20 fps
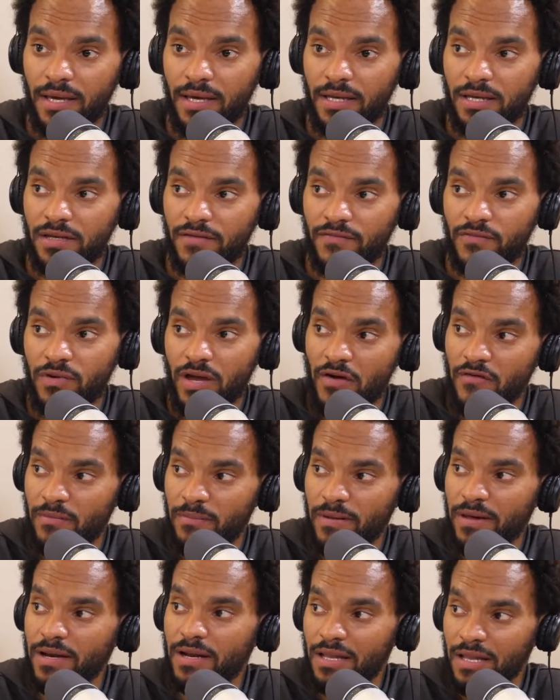And if you ever
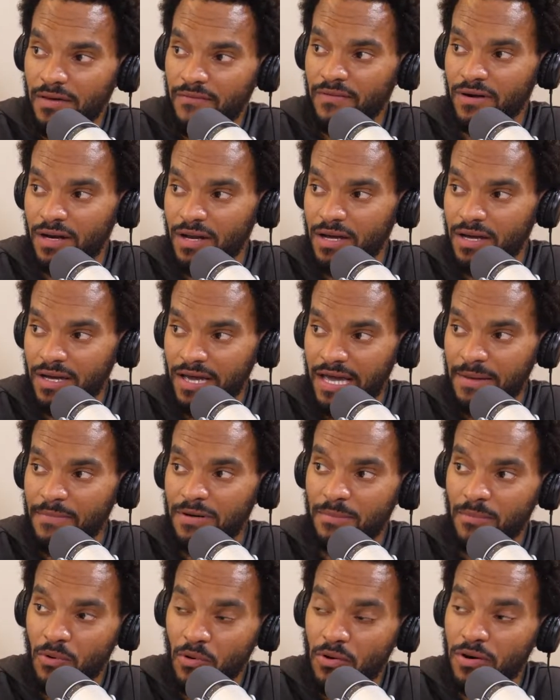played an 11 o'clock game in
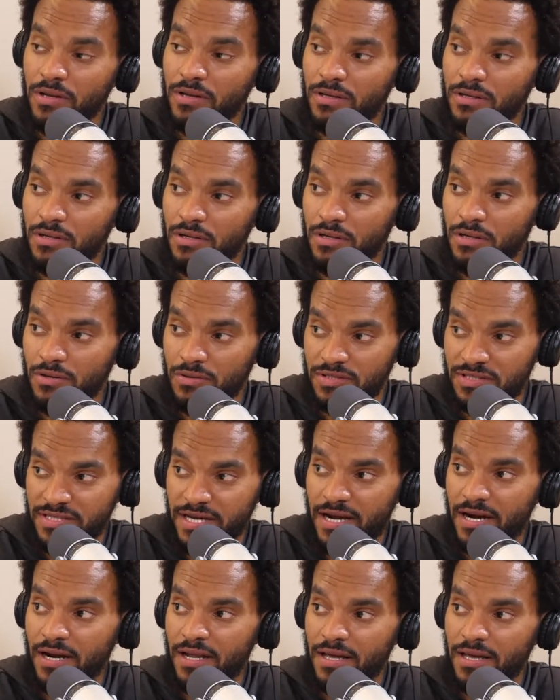the morning on a
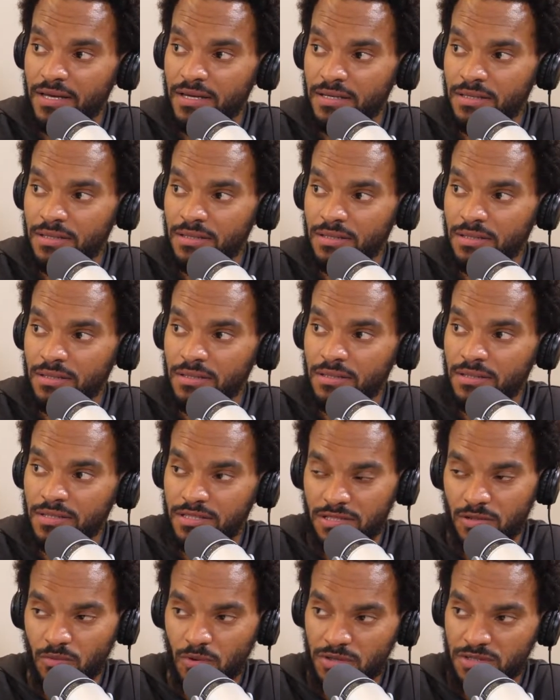Saturday,
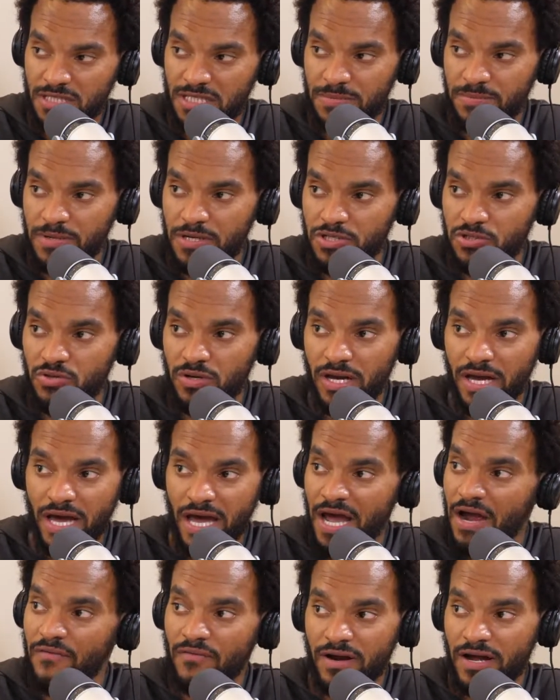it's the worst experience you can
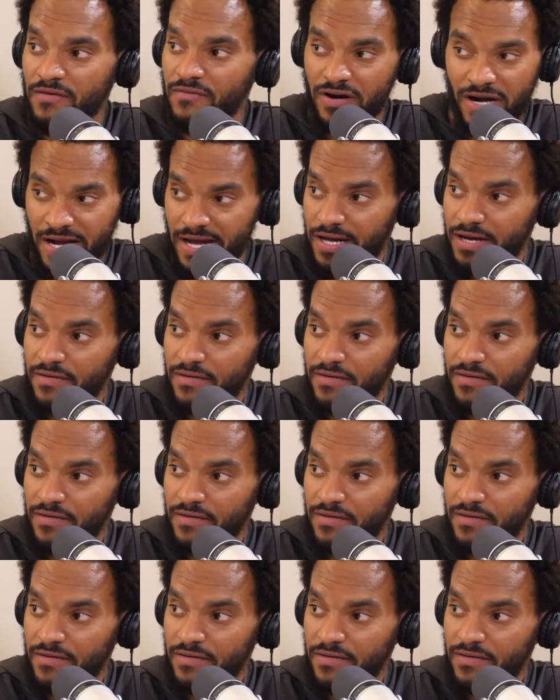ever have.